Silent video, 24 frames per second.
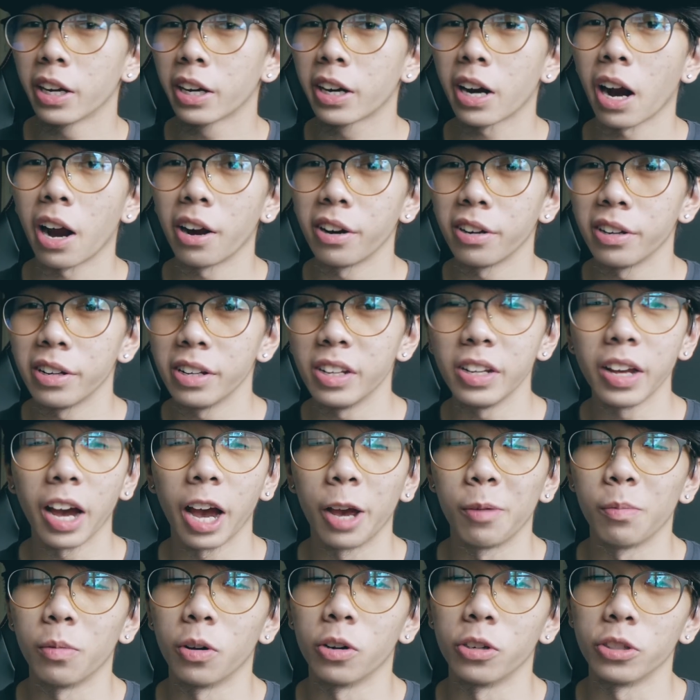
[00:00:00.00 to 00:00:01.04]
Currently,
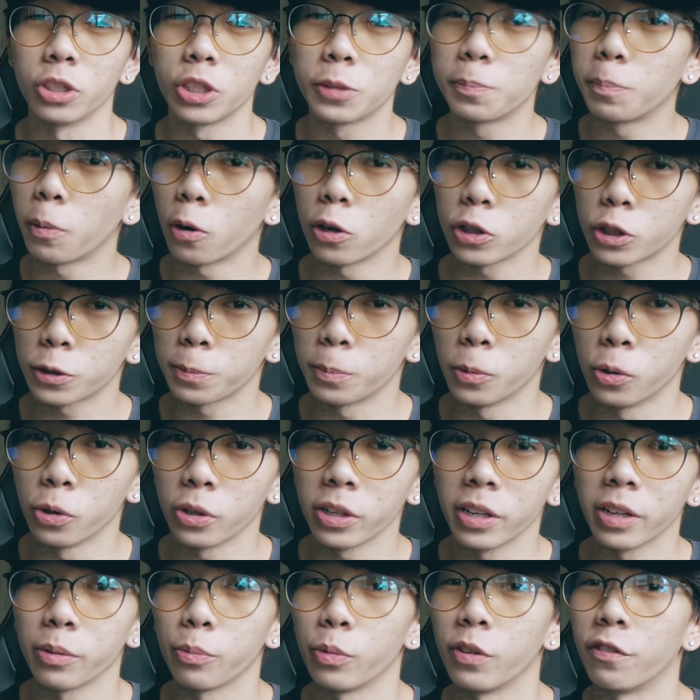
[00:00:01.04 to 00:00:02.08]
I'm on sports mode
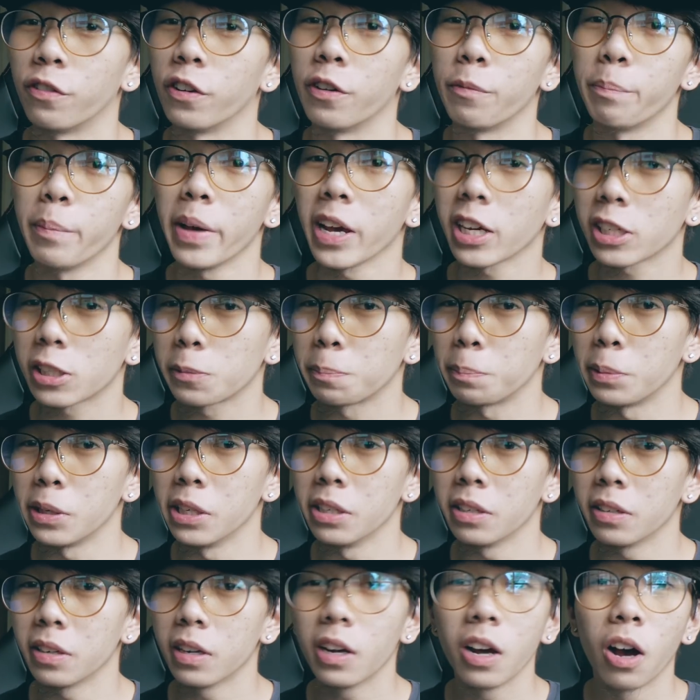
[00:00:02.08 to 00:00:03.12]
with a max
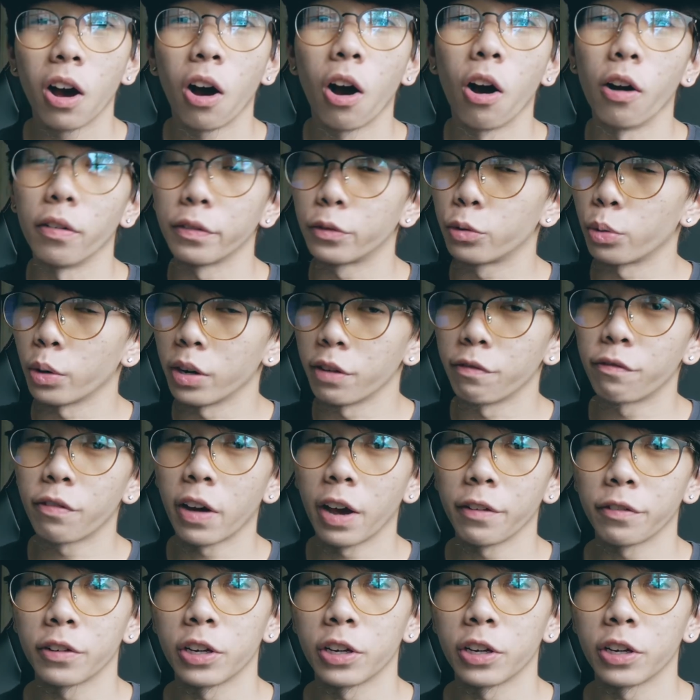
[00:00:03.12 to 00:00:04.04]
speed of 25